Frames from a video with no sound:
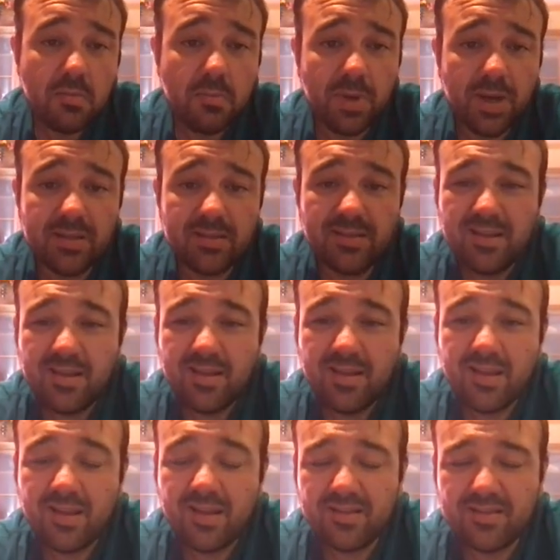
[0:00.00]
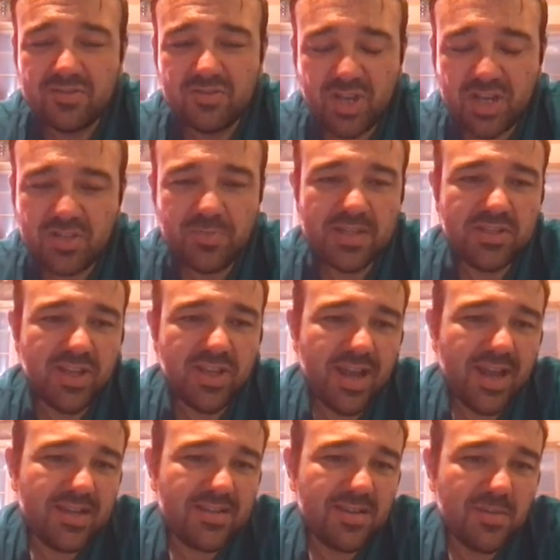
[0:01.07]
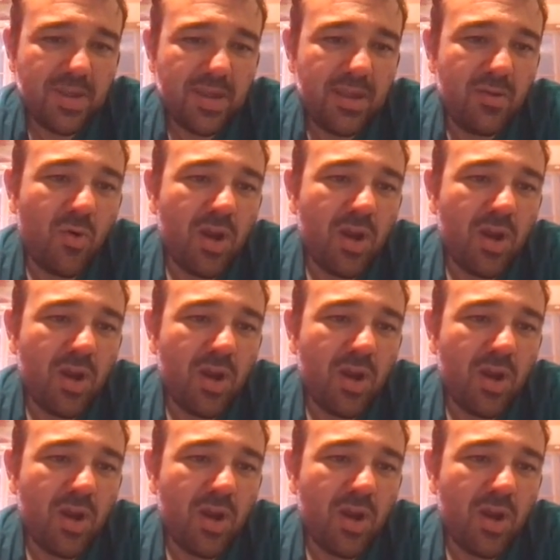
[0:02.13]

But just by chance, I mean,